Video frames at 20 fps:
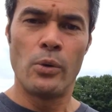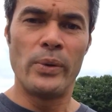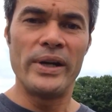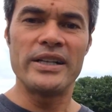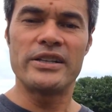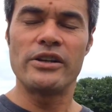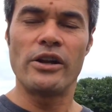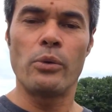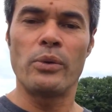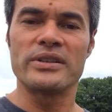We
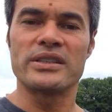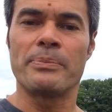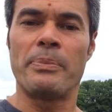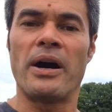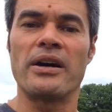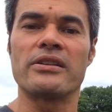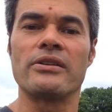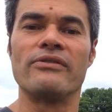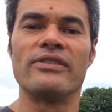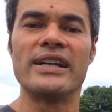need to know what is the
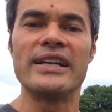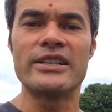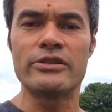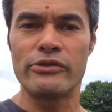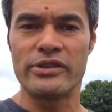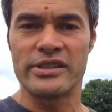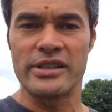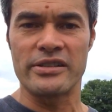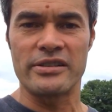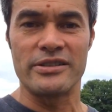path of
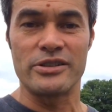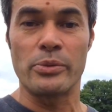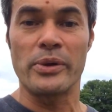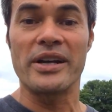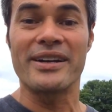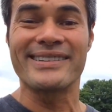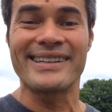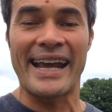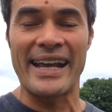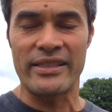least resistance.
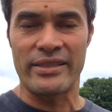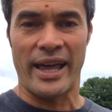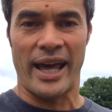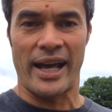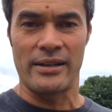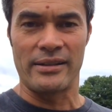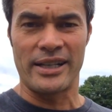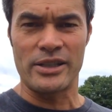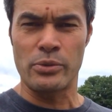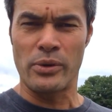We've got to take
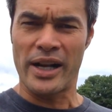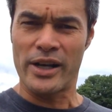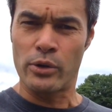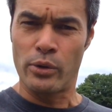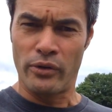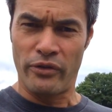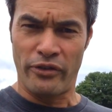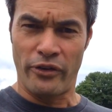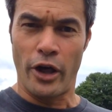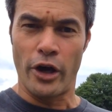that. That's what I
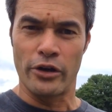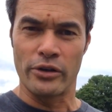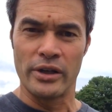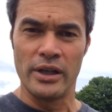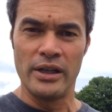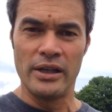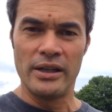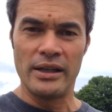call flow.